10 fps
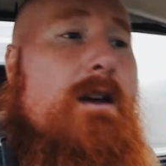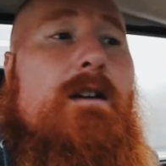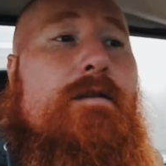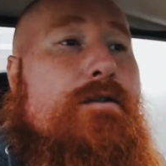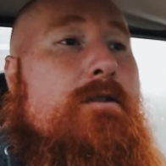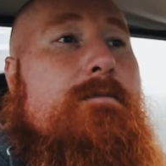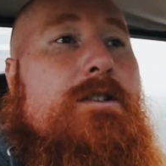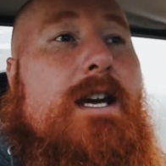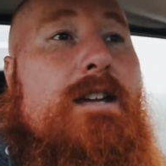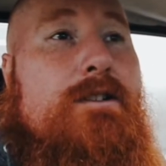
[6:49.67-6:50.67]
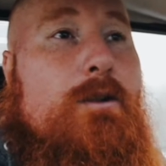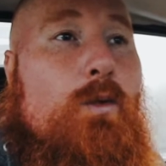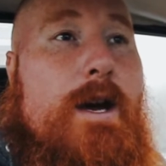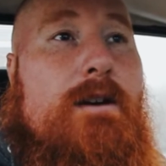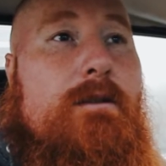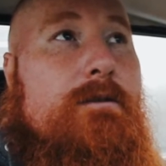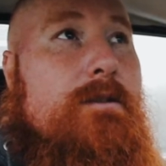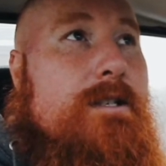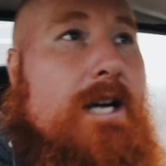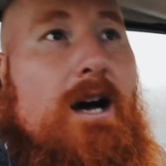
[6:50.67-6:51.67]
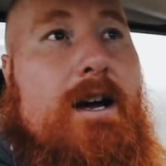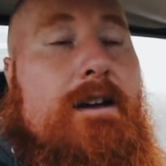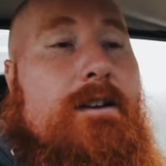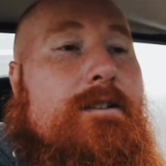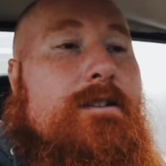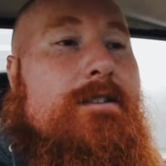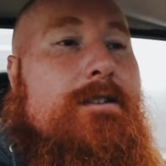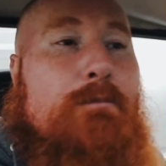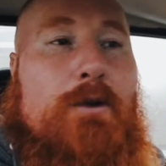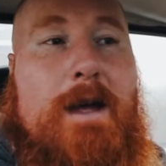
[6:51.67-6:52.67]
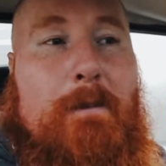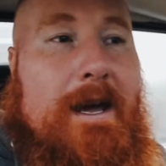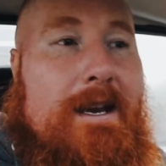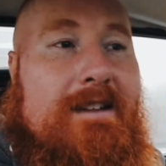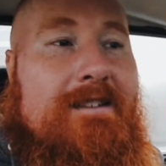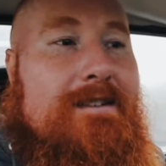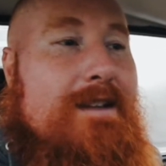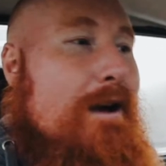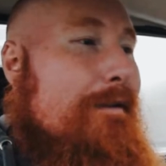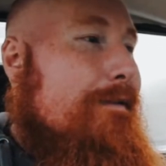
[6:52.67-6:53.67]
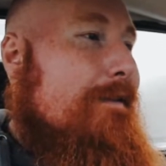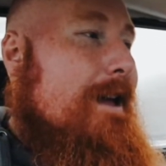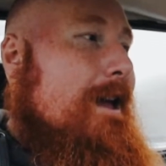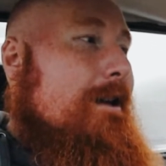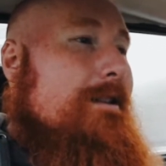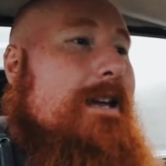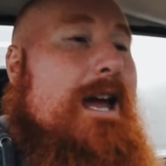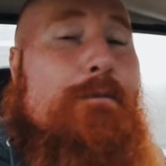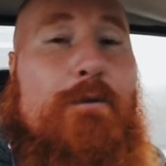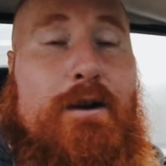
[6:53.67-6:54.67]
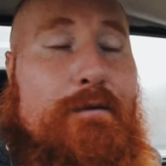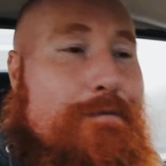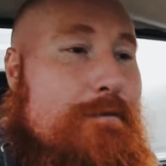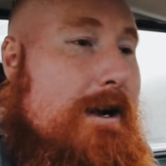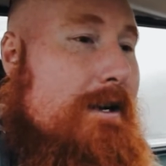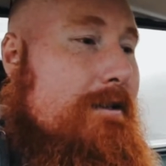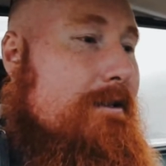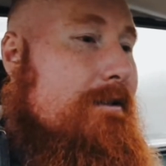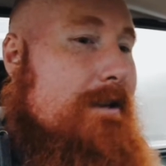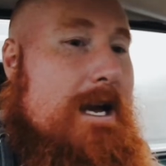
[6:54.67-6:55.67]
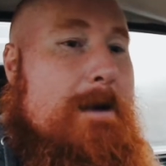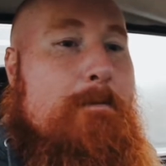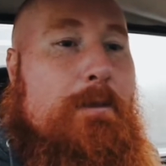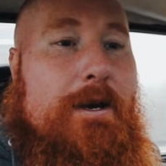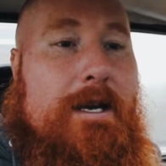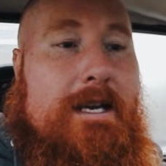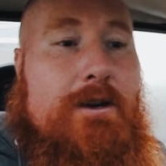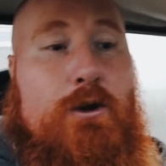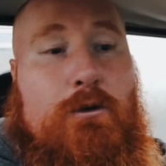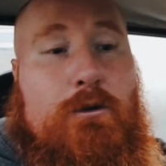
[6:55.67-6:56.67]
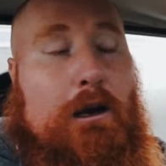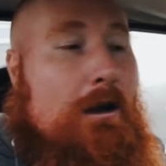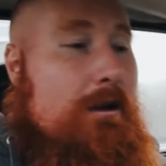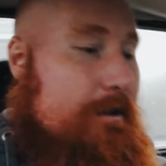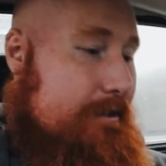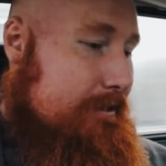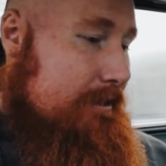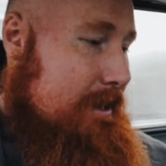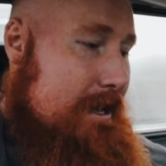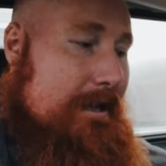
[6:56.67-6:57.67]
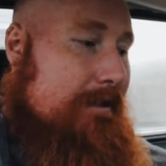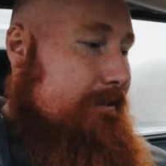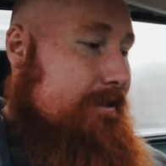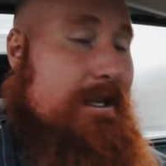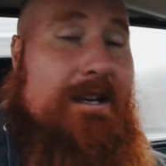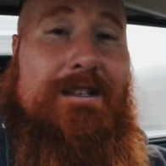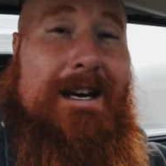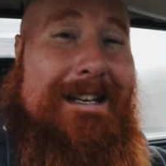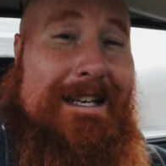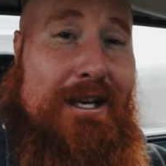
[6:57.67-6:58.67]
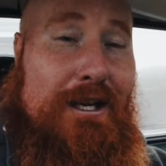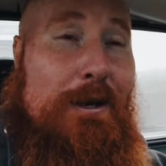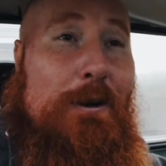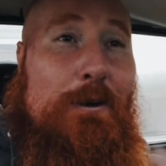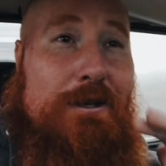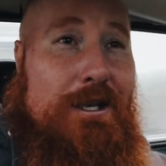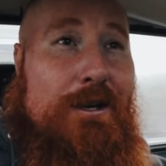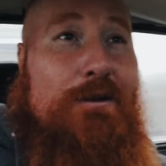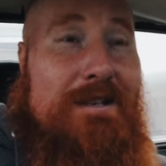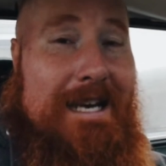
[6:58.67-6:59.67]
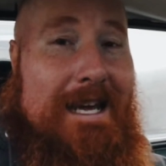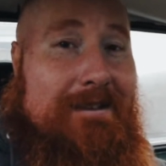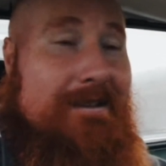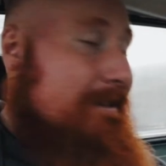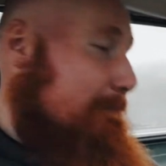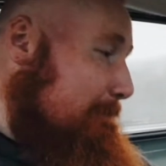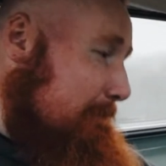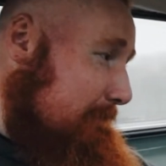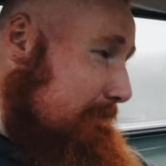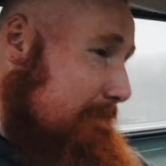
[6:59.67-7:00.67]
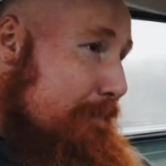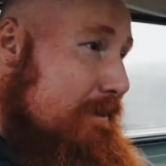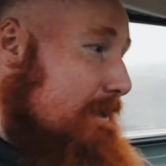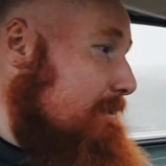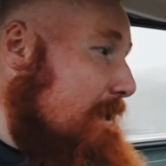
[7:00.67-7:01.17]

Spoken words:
From changing wheels, tyres, spray painting stuff, getting rid of rust, putting in new clocks. There's a huge, huge list of things that